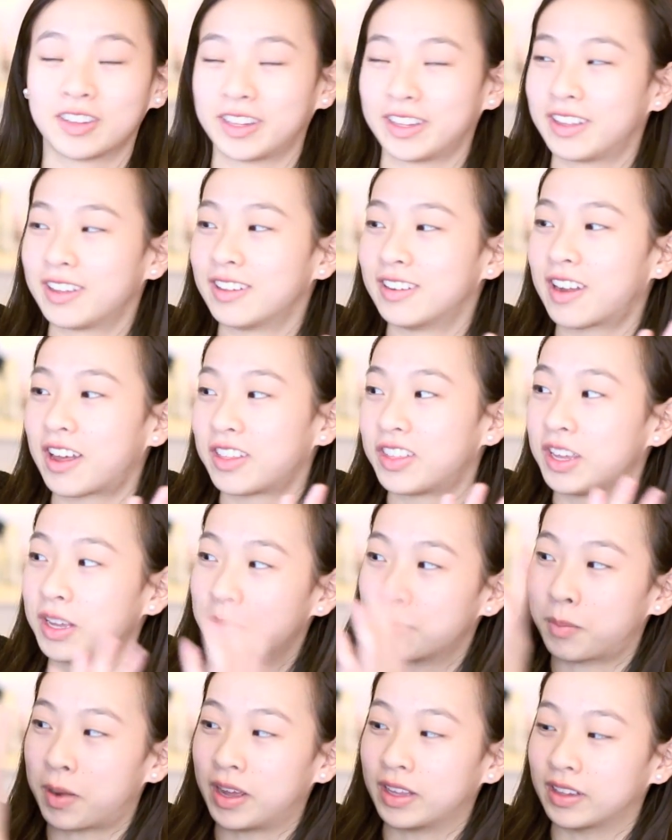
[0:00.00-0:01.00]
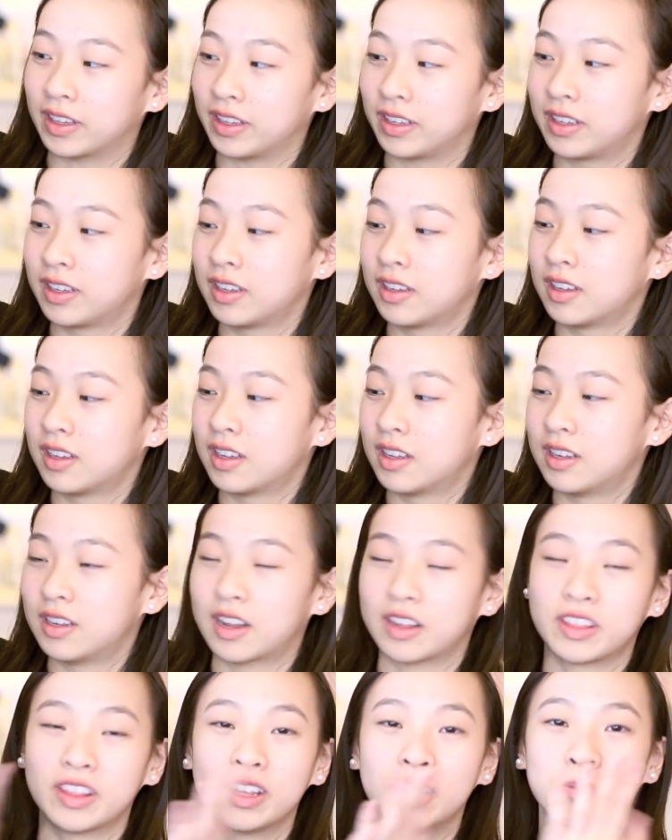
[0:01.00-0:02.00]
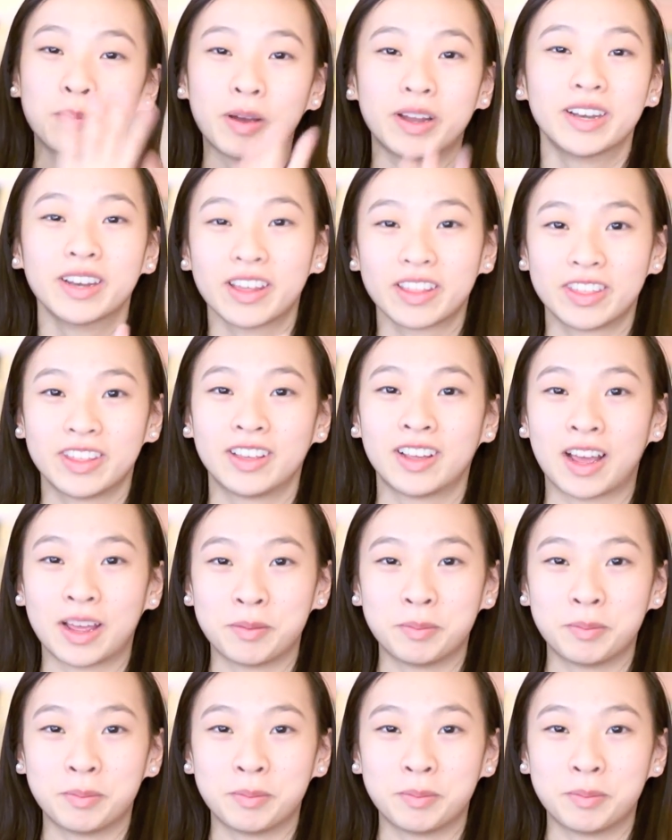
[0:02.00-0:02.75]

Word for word: or like nothing by like nothing by nothing.